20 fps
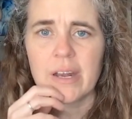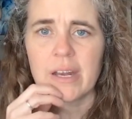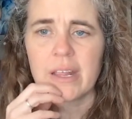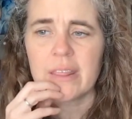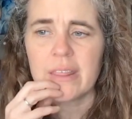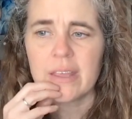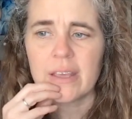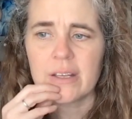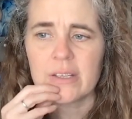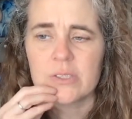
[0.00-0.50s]

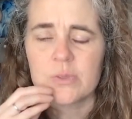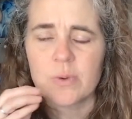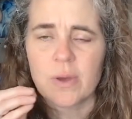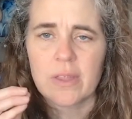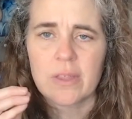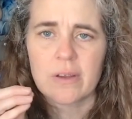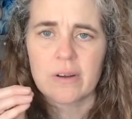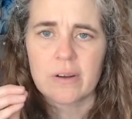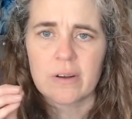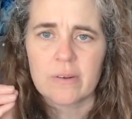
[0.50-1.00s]
Anything else,
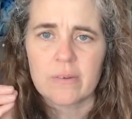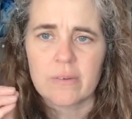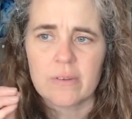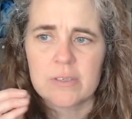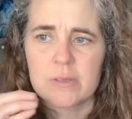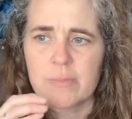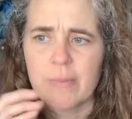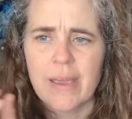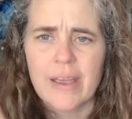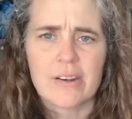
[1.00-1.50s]
whether
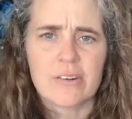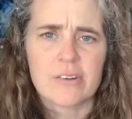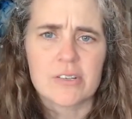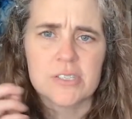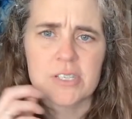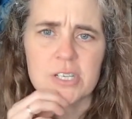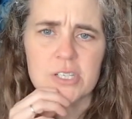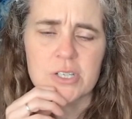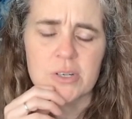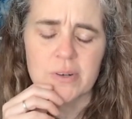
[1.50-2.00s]
it's mattress
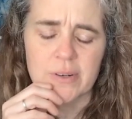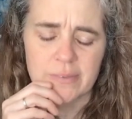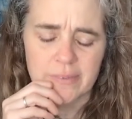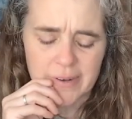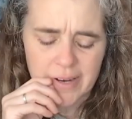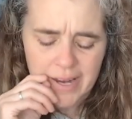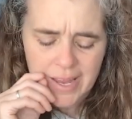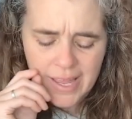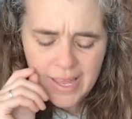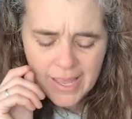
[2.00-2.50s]
stitch or
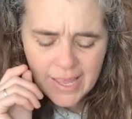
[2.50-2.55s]
whatever.